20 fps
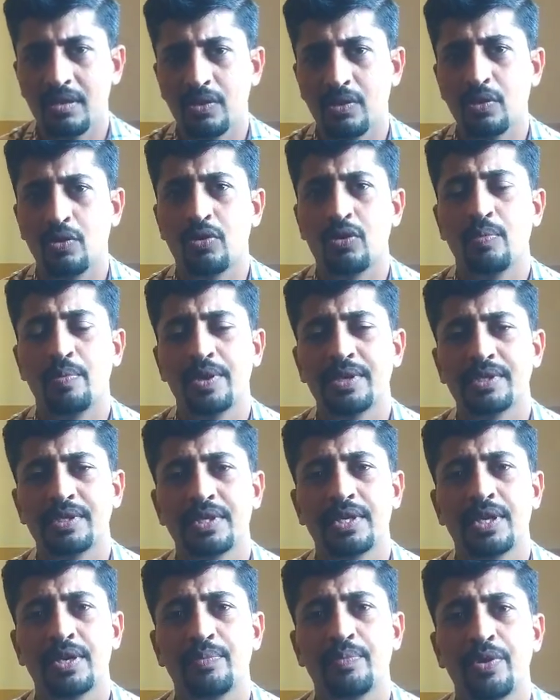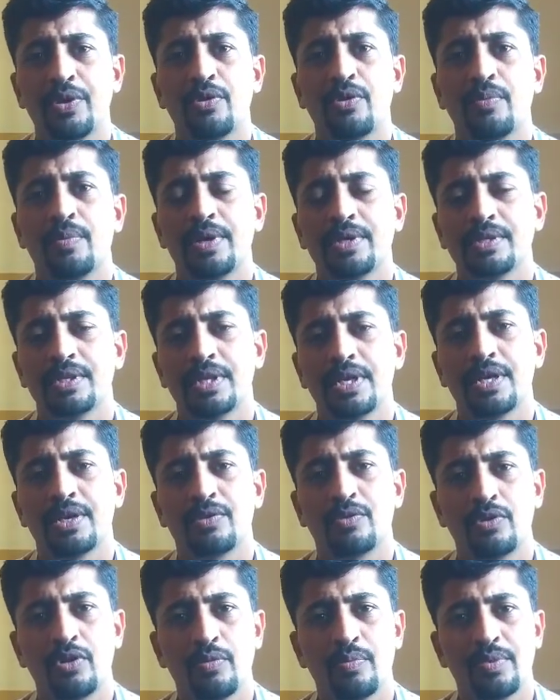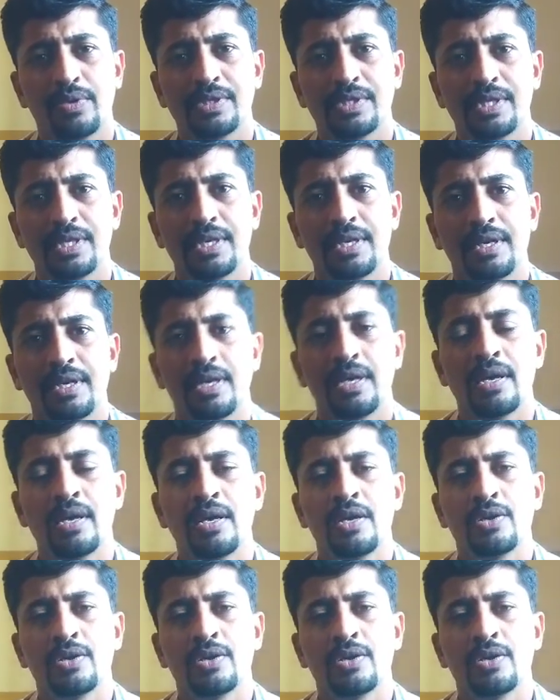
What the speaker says: Chlorophyceae, Theophyceae, Rhodophyceae,